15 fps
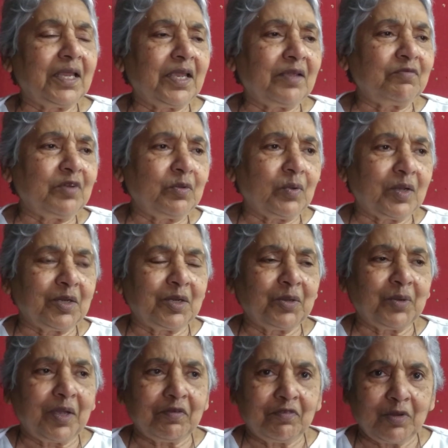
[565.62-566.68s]
Everyone
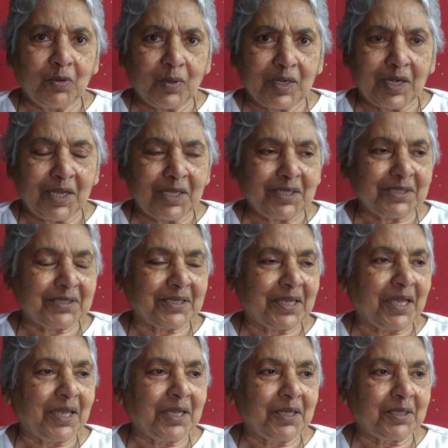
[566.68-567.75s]
knew everyone else,
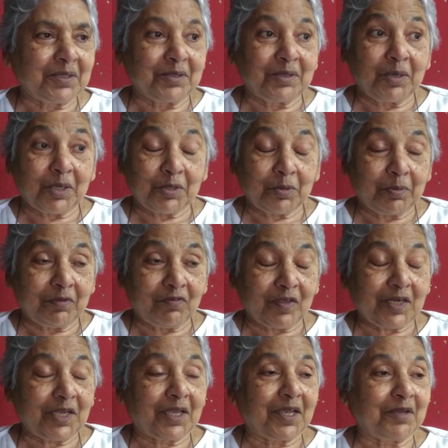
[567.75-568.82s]
and you had to be
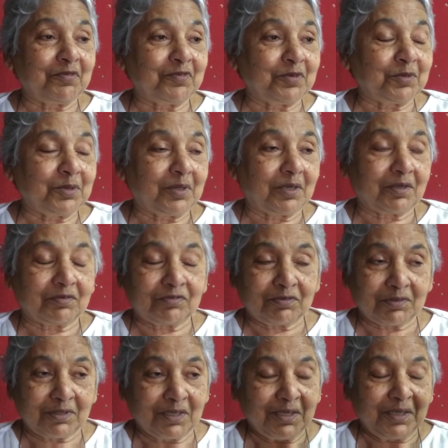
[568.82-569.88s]
very careful
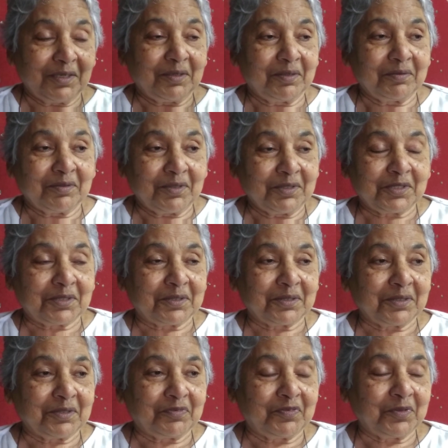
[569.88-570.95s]
after
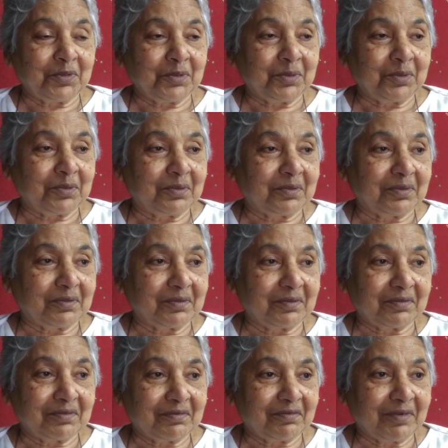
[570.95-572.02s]
if you
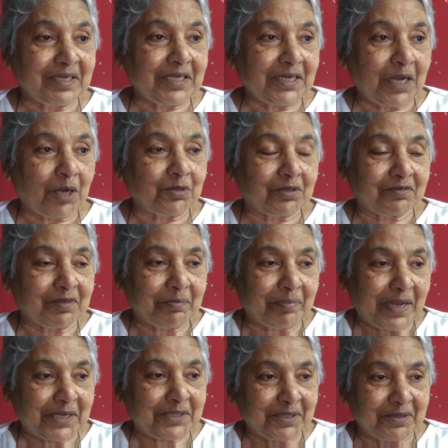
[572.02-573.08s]
went out of the
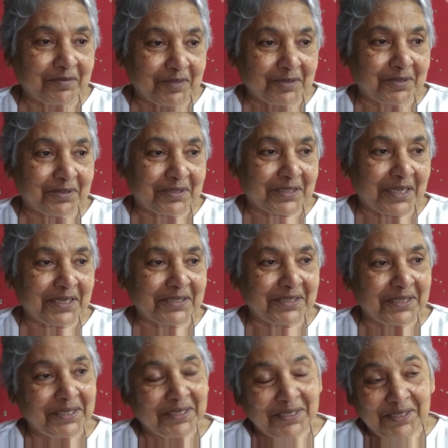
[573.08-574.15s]
pattern of the
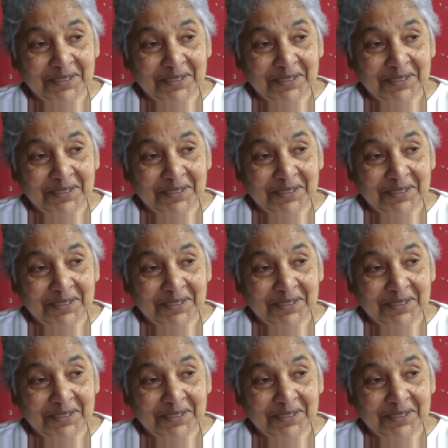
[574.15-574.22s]
society.